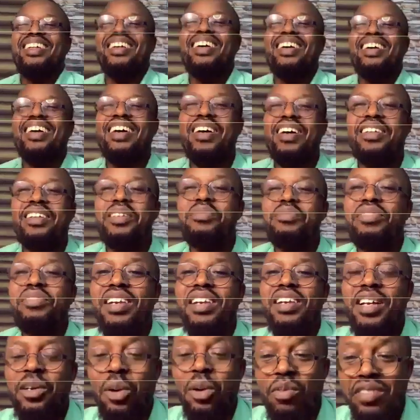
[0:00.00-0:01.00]
they feel
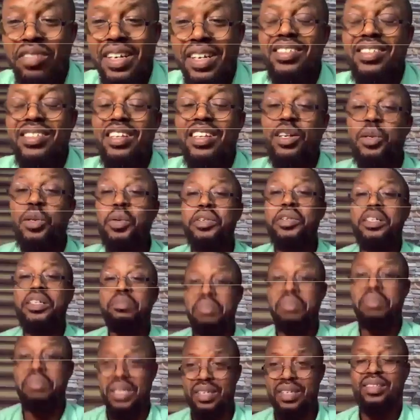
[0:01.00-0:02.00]
inconvenience,
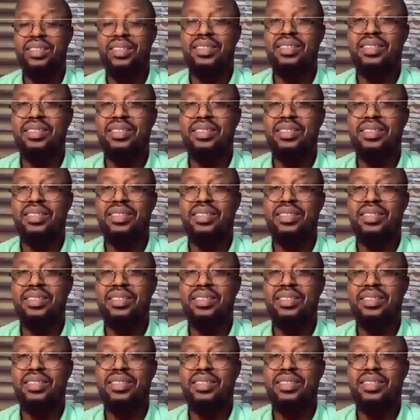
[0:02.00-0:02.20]
including me.